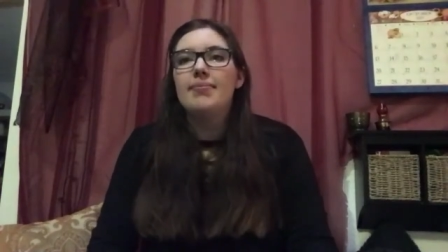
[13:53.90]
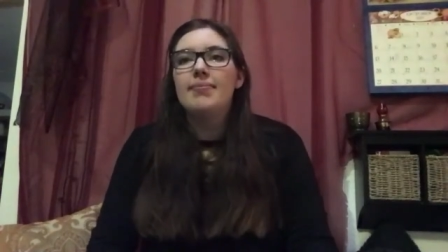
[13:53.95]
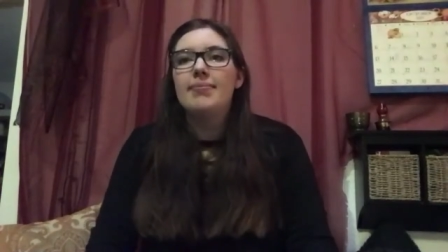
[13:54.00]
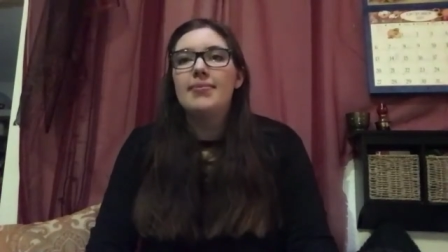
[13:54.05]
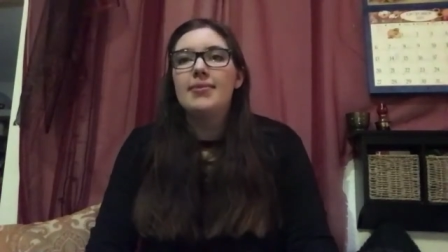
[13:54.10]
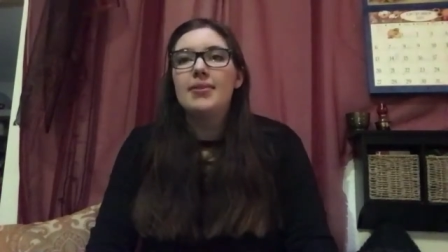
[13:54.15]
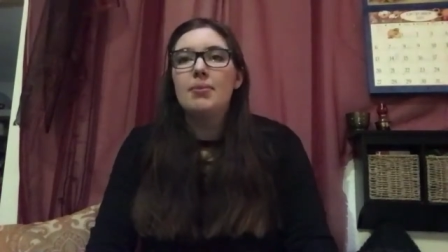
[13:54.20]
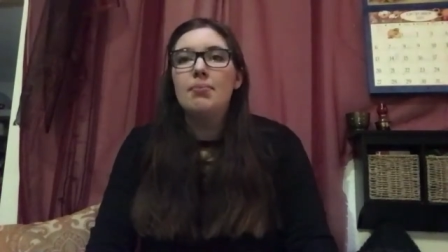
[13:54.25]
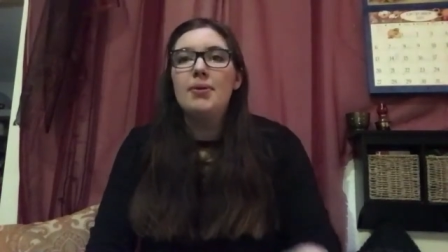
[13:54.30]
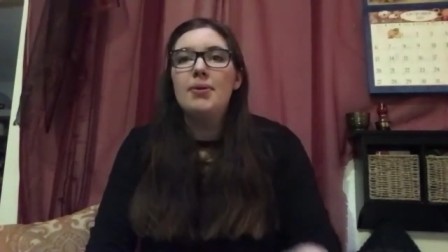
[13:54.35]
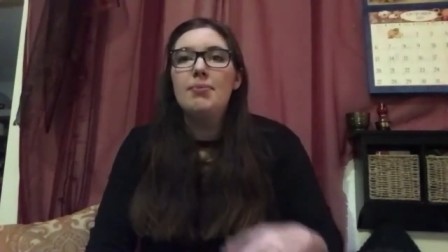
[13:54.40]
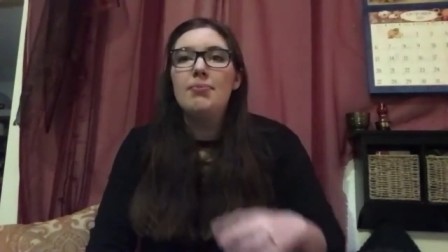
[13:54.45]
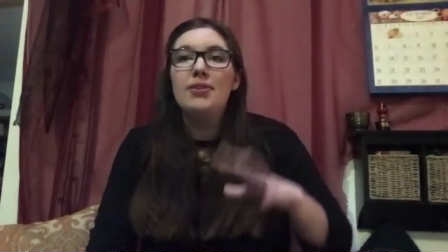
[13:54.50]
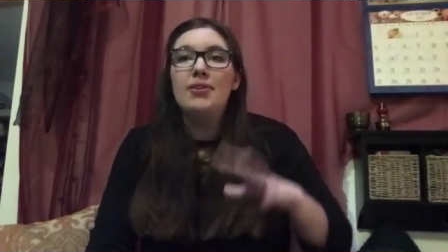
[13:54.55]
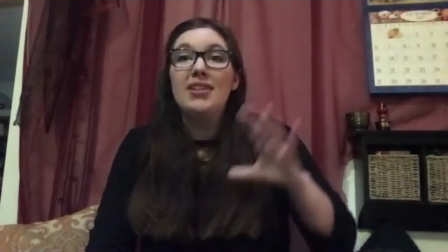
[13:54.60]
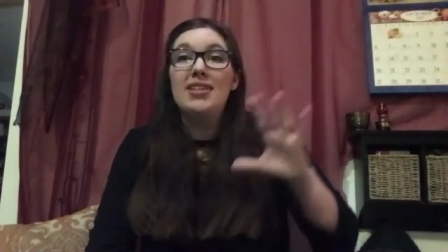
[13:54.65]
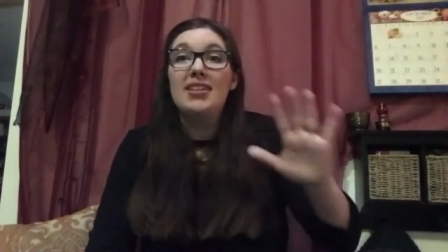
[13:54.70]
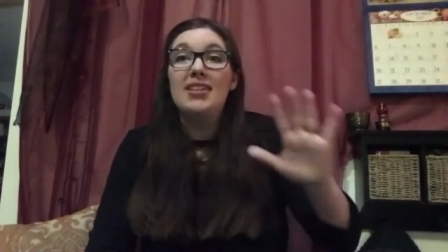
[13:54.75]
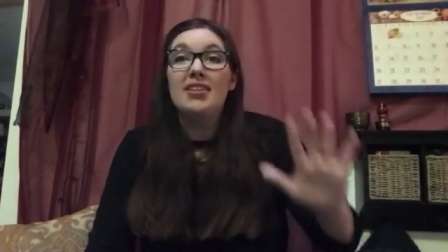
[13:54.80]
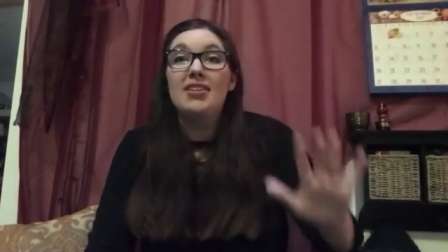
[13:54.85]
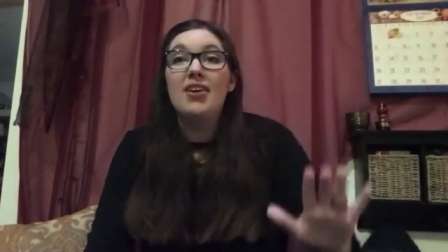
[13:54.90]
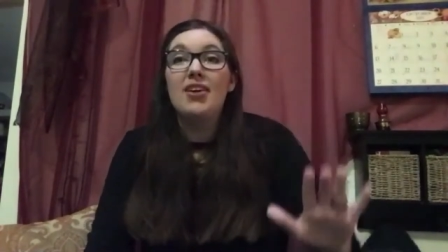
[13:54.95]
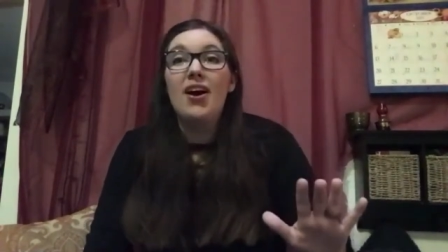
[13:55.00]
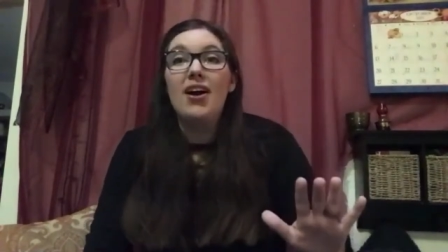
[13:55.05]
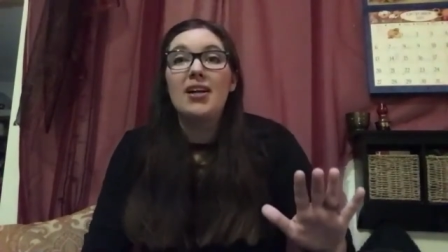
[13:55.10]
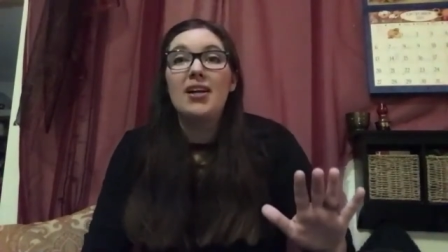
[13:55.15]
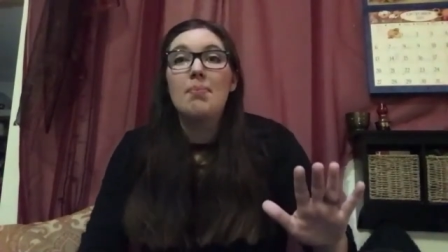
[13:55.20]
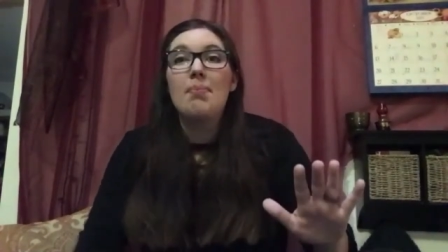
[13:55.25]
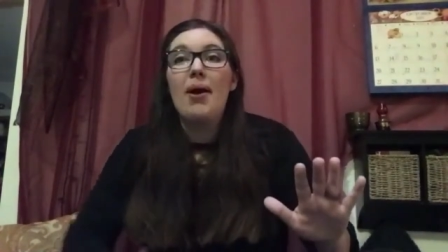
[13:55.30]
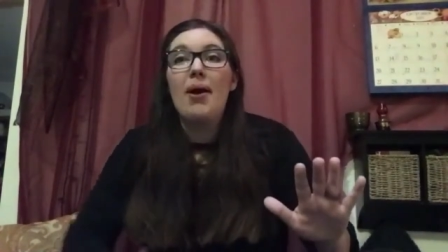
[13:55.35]
Some people need to
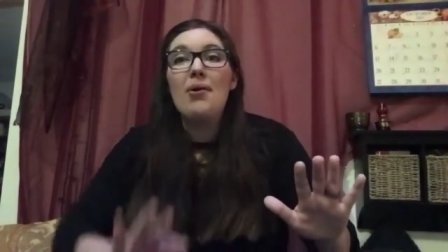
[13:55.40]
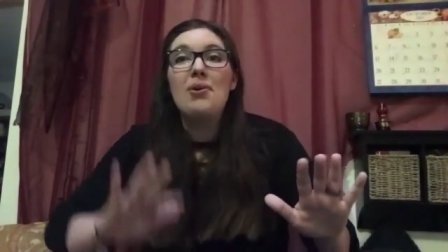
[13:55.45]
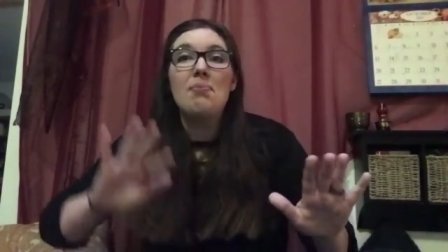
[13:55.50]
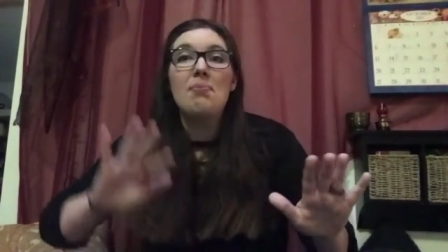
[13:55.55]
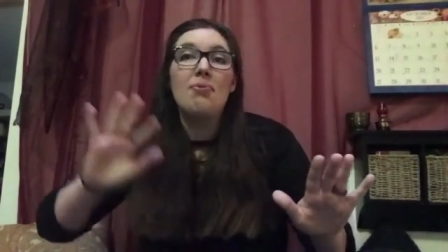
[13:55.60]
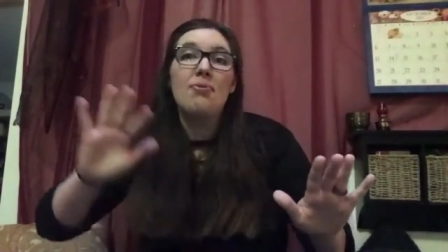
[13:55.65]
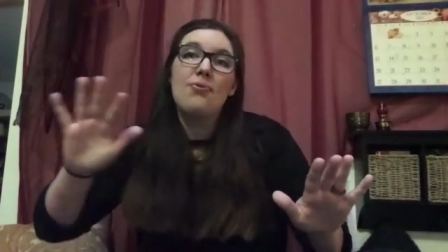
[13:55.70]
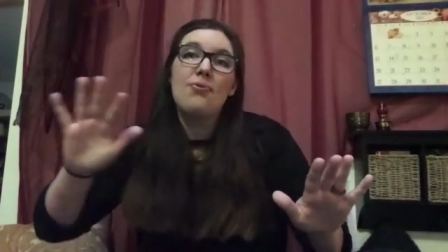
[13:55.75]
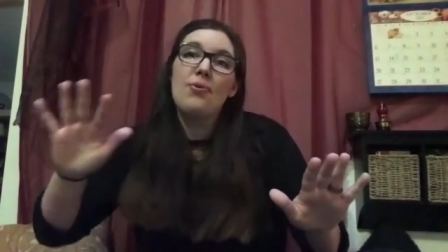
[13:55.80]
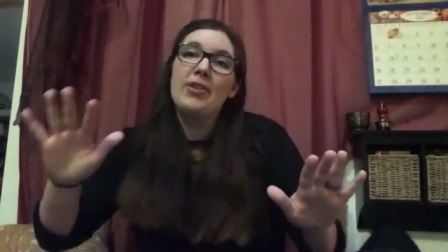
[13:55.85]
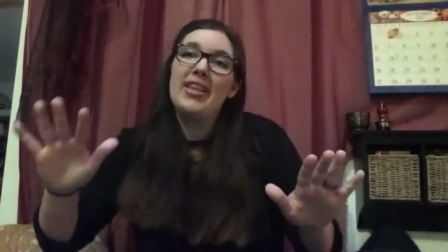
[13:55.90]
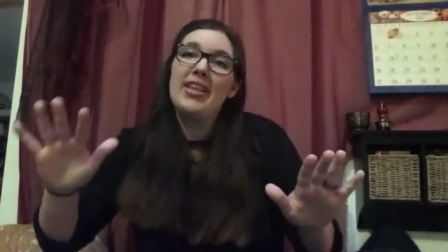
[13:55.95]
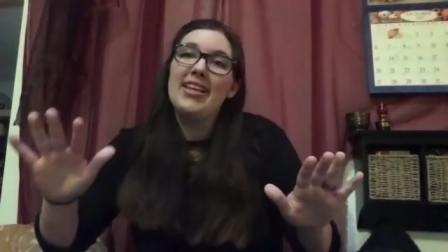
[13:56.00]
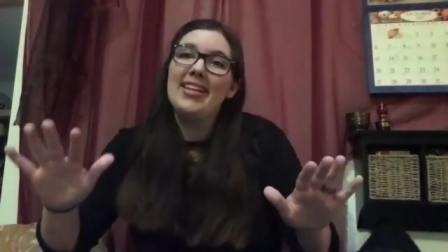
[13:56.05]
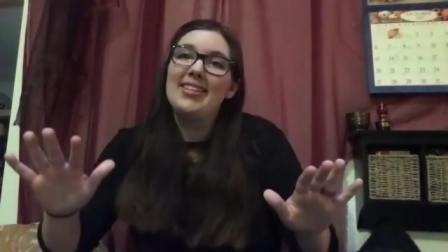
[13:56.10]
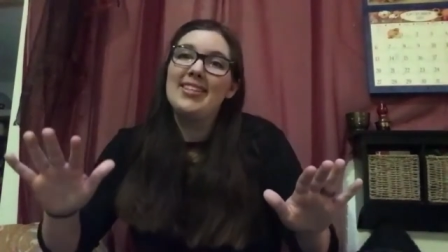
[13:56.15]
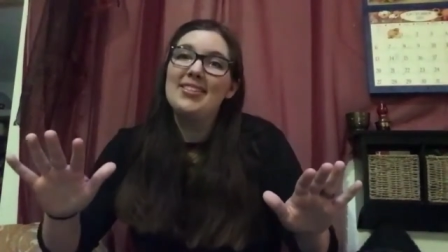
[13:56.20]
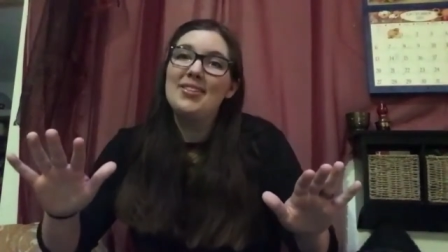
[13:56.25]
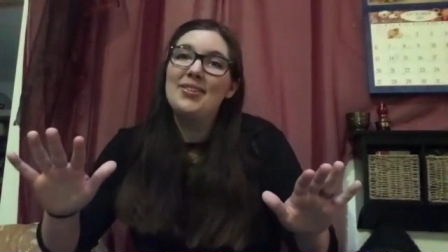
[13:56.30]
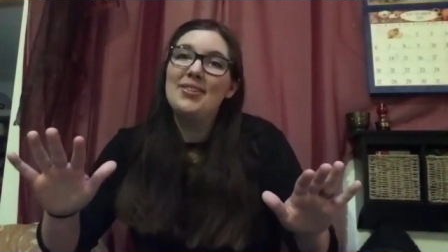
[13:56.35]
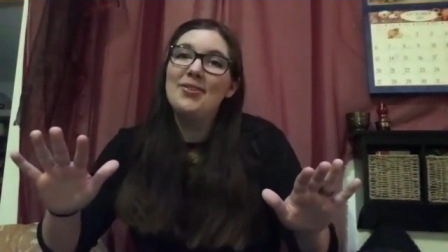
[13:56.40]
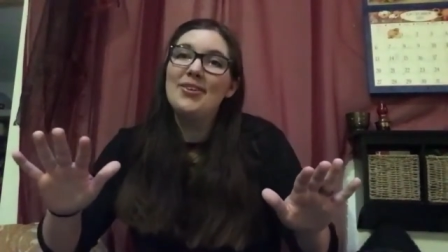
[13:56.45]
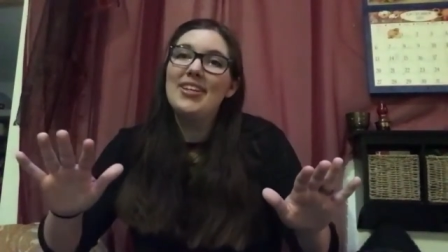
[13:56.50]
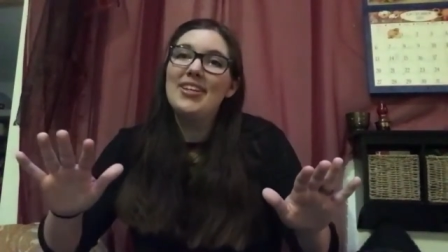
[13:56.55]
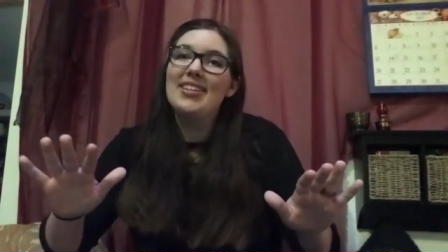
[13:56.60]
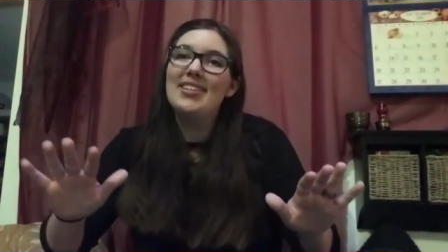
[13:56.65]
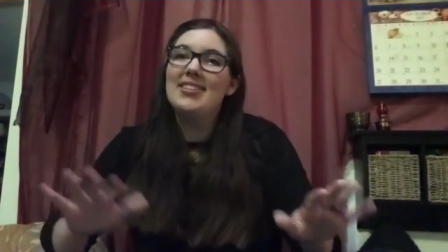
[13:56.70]
talk about it before they can do it,